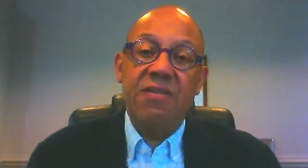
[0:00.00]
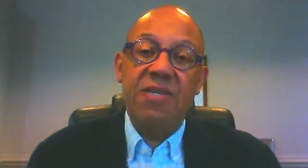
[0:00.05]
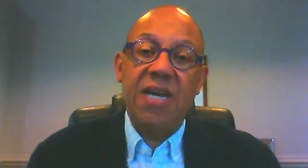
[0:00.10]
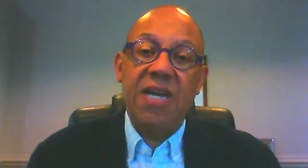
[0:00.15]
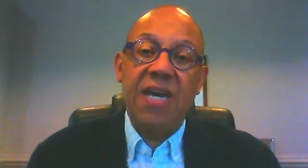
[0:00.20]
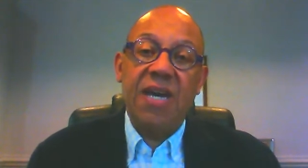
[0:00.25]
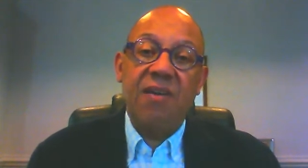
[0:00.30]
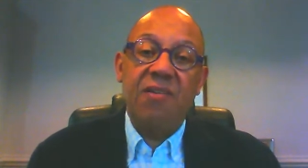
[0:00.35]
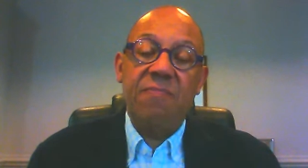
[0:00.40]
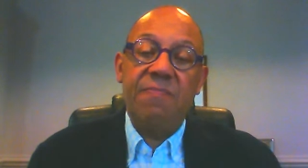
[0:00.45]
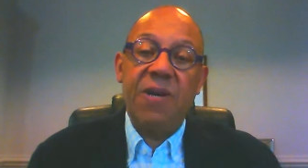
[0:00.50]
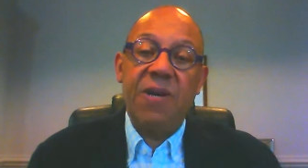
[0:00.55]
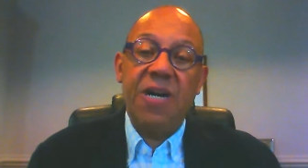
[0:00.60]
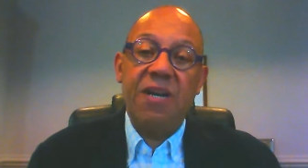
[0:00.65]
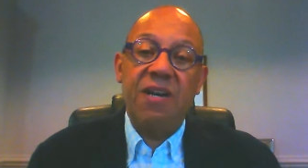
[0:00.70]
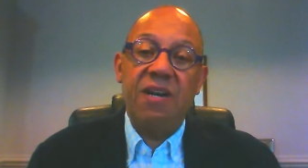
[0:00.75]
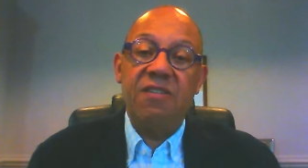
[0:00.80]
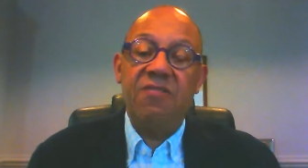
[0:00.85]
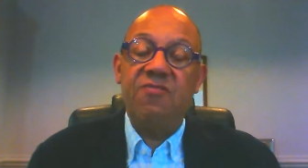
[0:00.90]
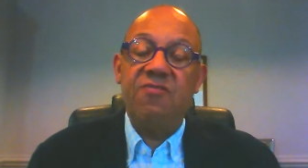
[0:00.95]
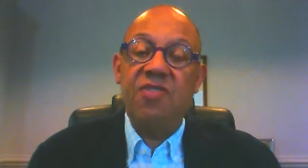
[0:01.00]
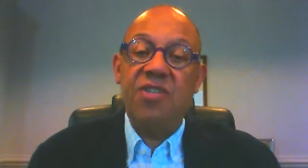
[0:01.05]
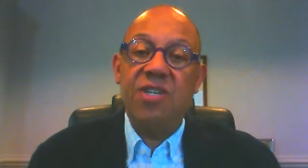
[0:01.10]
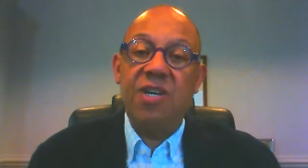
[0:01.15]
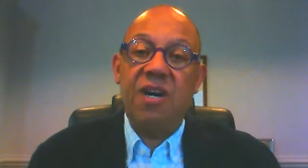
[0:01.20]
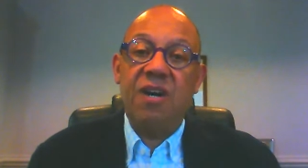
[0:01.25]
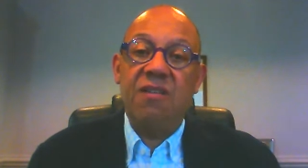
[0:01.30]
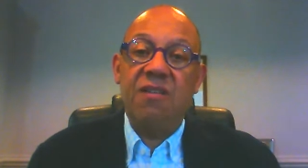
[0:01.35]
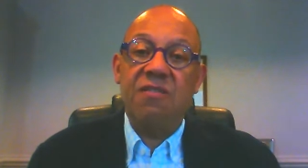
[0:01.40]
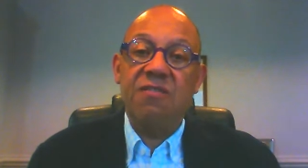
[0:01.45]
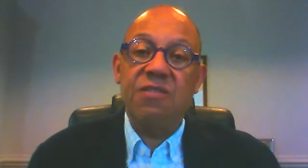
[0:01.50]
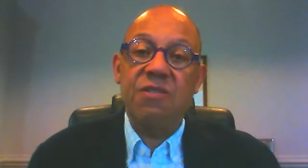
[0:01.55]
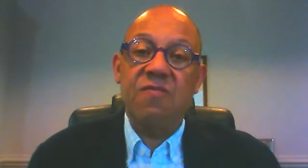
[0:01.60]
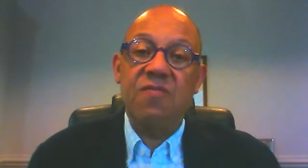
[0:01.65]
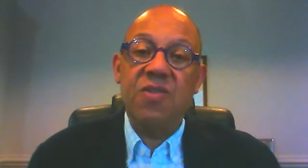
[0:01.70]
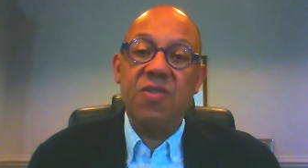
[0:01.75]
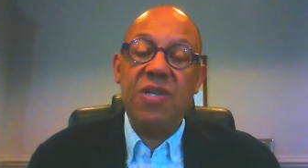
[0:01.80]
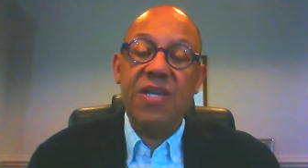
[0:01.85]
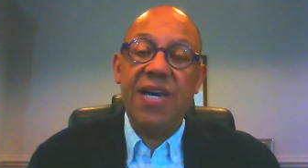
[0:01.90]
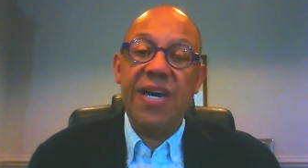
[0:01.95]
down about $100
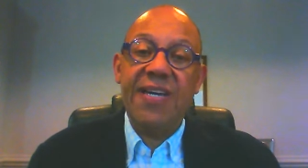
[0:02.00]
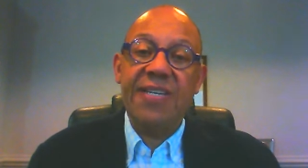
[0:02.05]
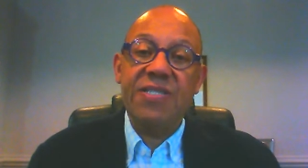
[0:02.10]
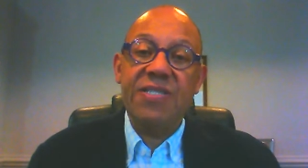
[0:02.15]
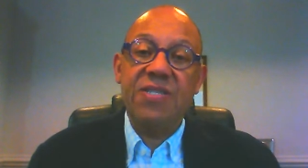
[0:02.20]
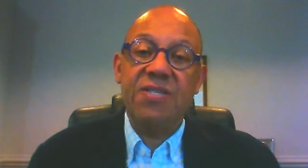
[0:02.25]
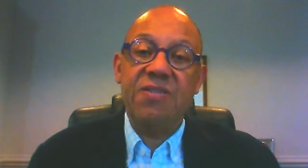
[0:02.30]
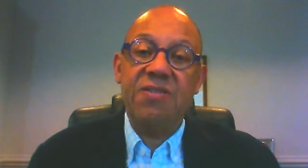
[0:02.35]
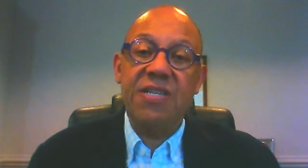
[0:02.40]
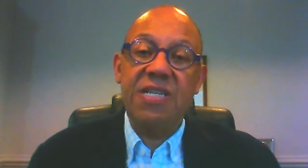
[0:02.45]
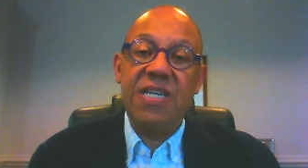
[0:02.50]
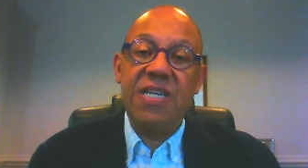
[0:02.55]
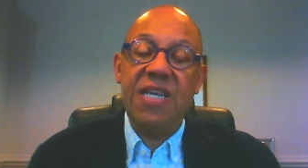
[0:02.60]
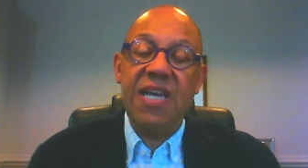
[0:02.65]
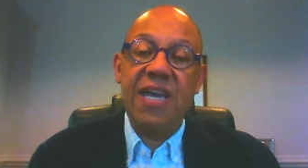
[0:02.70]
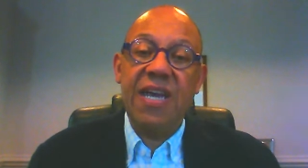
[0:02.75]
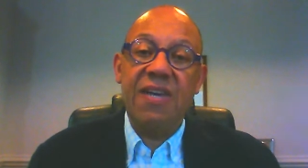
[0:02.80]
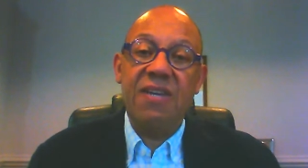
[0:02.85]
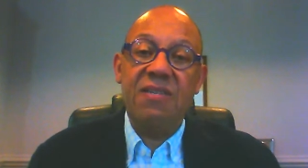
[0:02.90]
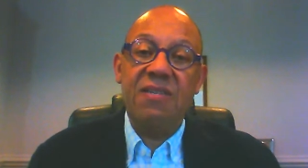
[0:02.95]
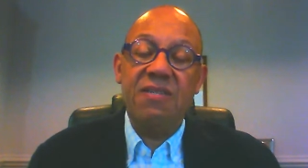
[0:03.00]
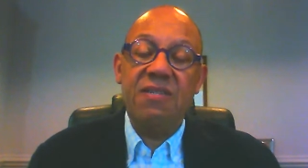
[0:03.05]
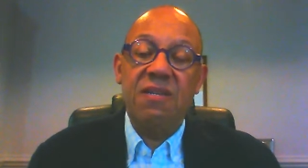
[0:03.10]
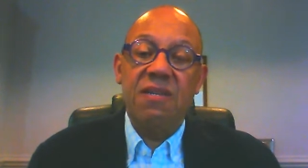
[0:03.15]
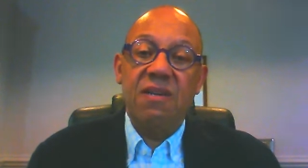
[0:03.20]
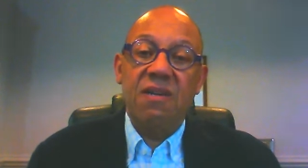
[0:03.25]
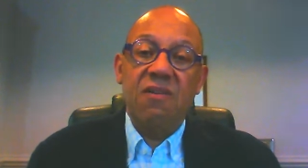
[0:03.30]
over the last 30 days.